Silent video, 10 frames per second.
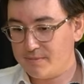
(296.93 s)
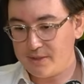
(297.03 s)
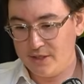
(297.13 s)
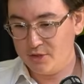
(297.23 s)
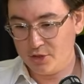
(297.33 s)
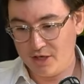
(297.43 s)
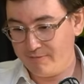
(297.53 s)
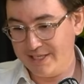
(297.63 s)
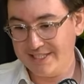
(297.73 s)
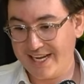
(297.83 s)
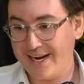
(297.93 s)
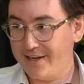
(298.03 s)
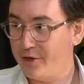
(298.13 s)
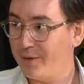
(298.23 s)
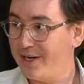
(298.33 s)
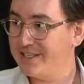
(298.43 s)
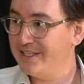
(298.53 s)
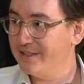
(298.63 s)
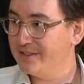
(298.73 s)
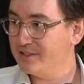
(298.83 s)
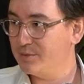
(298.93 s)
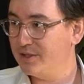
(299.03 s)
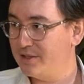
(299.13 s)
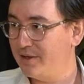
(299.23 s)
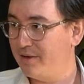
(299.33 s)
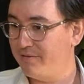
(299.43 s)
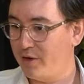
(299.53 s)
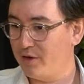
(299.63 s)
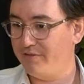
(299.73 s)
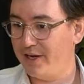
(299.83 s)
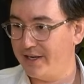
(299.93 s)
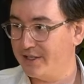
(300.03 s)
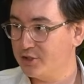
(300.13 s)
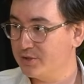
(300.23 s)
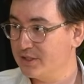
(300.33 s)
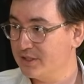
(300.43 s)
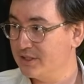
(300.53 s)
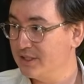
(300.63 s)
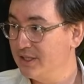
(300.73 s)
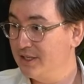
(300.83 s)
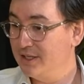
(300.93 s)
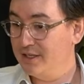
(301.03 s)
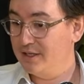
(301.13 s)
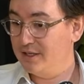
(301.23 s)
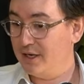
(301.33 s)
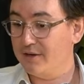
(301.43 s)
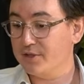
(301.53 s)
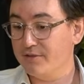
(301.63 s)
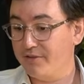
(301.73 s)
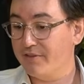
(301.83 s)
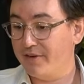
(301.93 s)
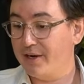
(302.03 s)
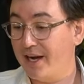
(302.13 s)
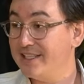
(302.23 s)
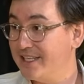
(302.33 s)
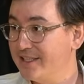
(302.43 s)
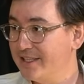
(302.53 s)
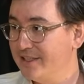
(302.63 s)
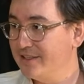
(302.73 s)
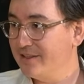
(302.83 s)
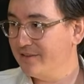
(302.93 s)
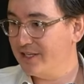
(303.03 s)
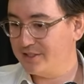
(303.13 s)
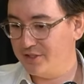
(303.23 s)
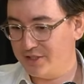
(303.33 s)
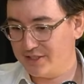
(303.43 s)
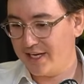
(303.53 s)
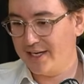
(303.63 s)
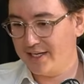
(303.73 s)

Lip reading: You start off by scanning your ID. So we verify insurance. Verify identity, right? So you can scan an